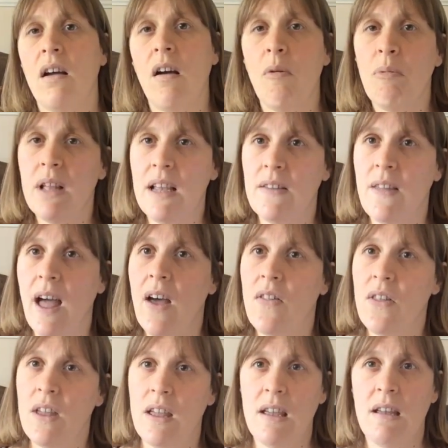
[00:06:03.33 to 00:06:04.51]
complete that
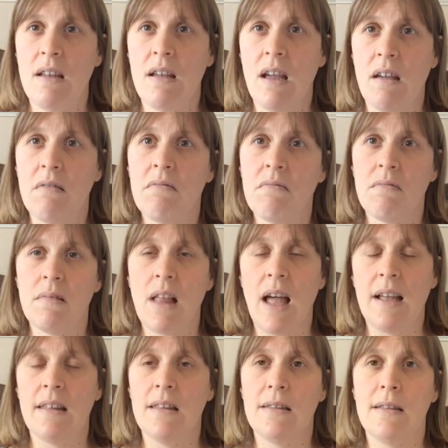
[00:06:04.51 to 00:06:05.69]

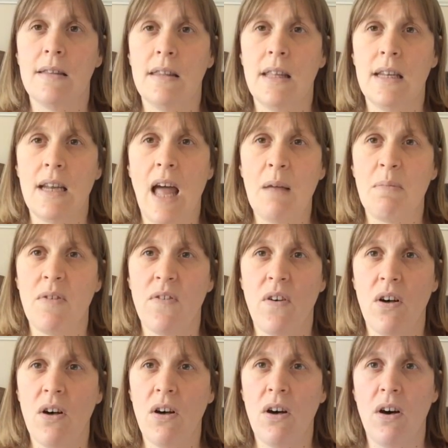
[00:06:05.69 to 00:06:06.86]
the night
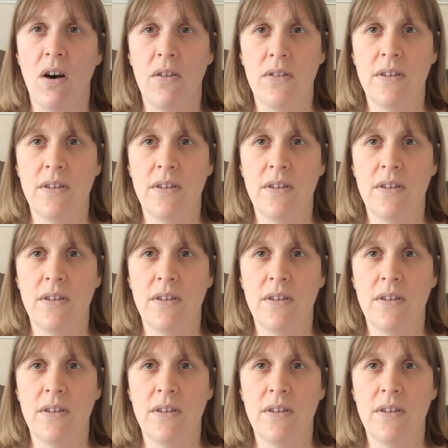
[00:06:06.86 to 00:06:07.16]
before or